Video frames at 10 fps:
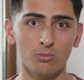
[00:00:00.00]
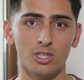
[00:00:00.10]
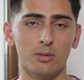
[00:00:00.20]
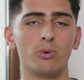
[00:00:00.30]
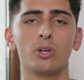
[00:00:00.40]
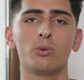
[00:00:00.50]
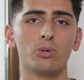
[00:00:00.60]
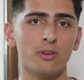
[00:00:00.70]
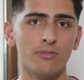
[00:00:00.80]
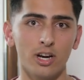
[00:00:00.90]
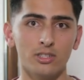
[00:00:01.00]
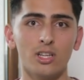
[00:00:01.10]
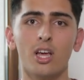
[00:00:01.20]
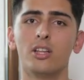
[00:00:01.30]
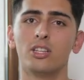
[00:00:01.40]
homesick. But when you're with your
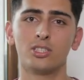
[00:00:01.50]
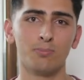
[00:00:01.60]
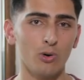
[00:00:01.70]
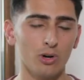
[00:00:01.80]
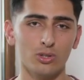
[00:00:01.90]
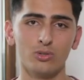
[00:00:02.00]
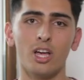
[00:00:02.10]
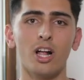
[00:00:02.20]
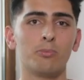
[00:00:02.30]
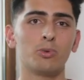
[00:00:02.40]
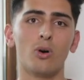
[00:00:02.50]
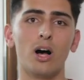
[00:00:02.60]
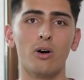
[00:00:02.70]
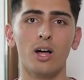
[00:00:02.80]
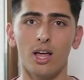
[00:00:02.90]
friends, they support you, they help you
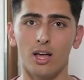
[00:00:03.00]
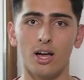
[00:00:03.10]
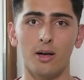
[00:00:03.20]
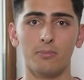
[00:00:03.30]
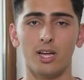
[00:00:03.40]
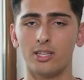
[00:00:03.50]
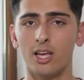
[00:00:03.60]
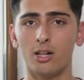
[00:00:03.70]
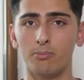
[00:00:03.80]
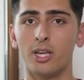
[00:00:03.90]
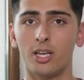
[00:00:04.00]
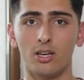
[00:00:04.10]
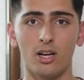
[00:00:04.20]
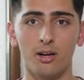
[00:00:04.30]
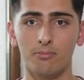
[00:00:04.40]
out, and they help
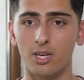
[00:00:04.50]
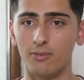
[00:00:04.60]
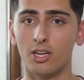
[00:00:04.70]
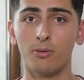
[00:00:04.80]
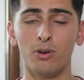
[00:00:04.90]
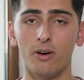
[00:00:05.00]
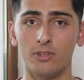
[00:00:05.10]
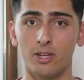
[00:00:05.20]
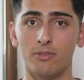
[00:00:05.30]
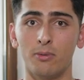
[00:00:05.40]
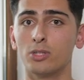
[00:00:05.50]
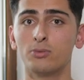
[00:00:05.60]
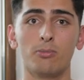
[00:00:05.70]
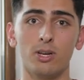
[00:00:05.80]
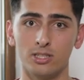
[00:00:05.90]
make living in Plovdiv a
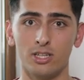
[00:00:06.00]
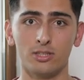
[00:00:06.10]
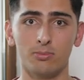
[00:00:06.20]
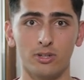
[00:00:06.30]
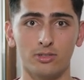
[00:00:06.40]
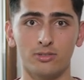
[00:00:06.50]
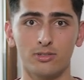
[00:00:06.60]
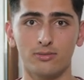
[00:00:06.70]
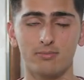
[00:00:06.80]
much more pleasant experience.